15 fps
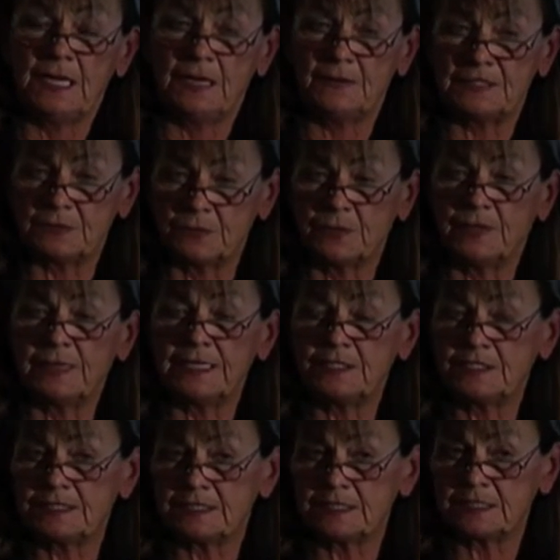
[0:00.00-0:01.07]
it was really
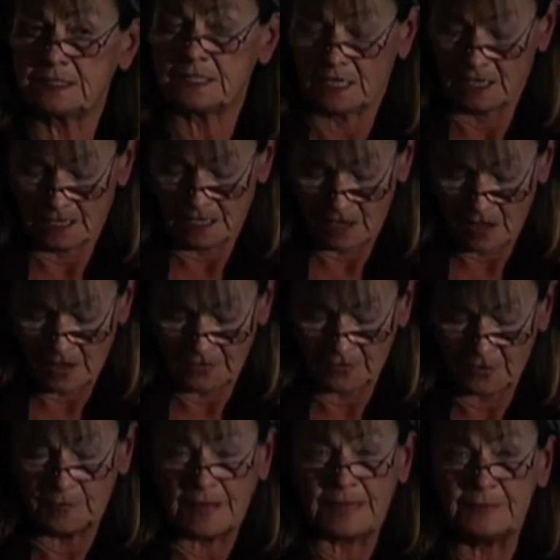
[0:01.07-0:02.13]
just
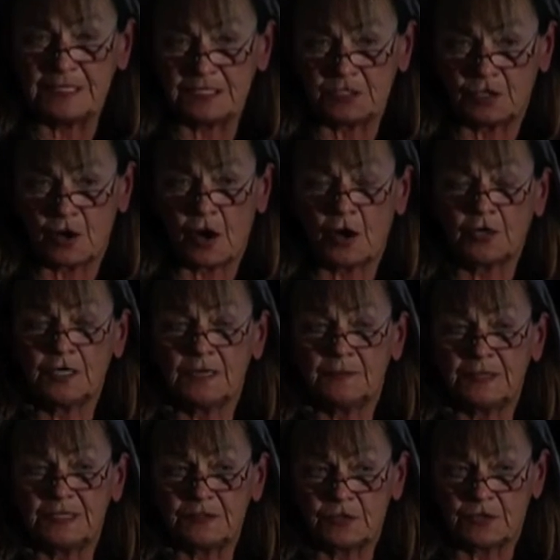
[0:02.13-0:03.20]
authored by Mr. Harden
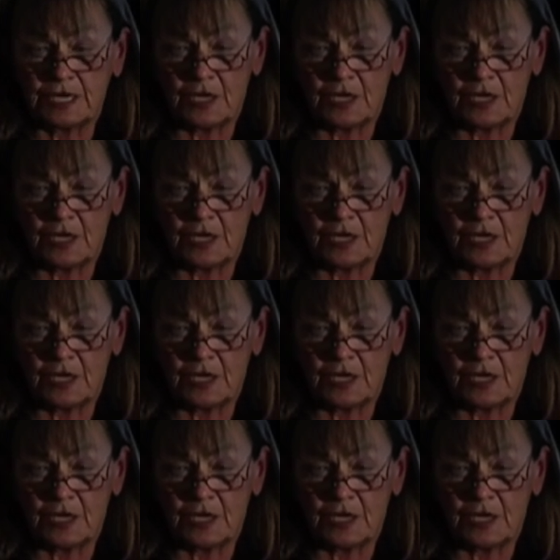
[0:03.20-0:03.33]
and Mr.